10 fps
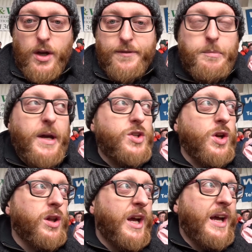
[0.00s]
Jonathan
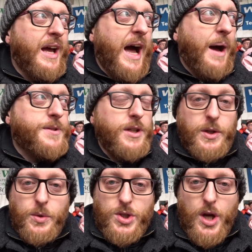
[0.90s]
Mitchell.
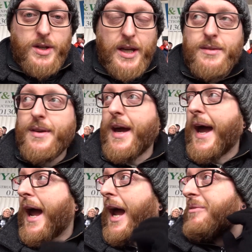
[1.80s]
Absolute shocking,
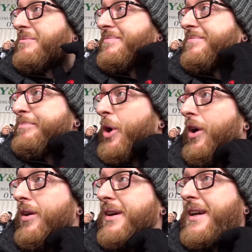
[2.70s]
um,
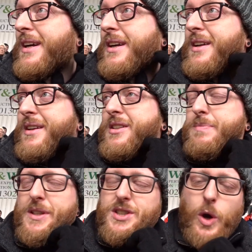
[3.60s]
but
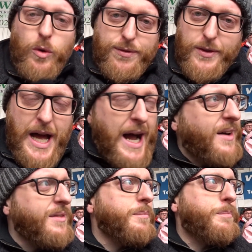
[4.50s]
it's been so
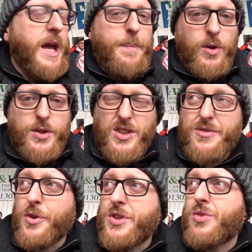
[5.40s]
flat. People are
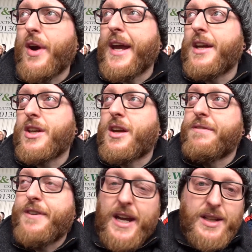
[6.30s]
just frustrated, you
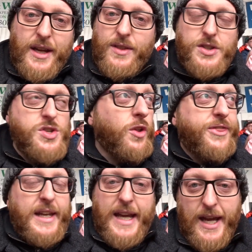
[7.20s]
can feel it. There's
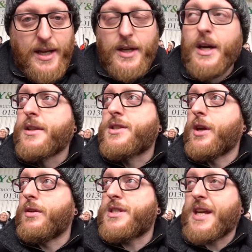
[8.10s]
nothing here
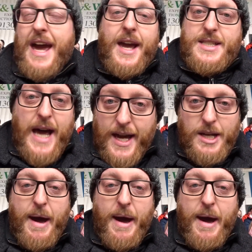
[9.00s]
to, to get excited